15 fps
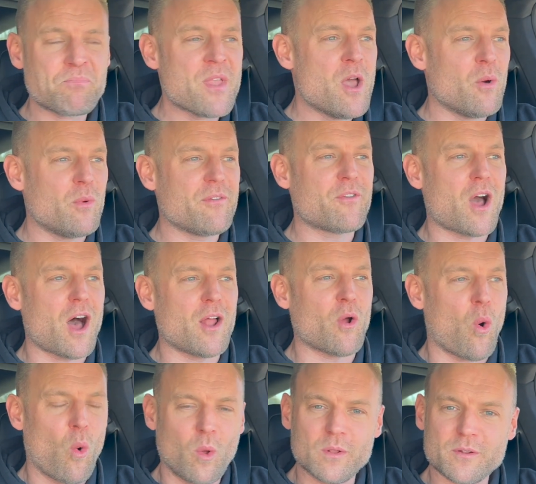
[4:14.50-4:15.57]
We've got
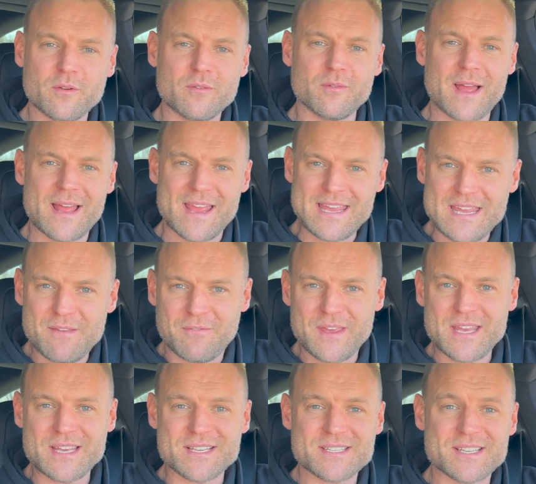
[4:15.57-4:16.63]
older
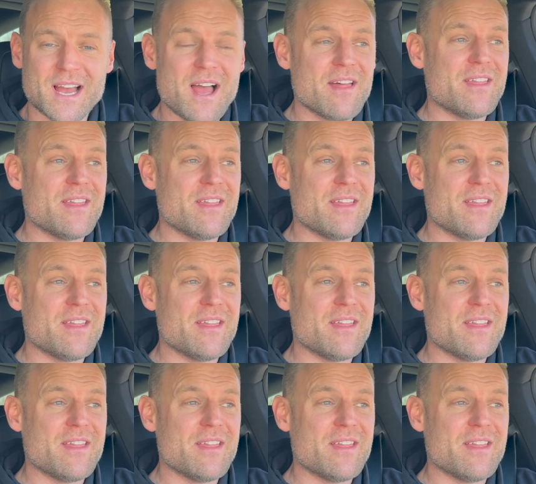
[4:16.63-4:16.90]
EVs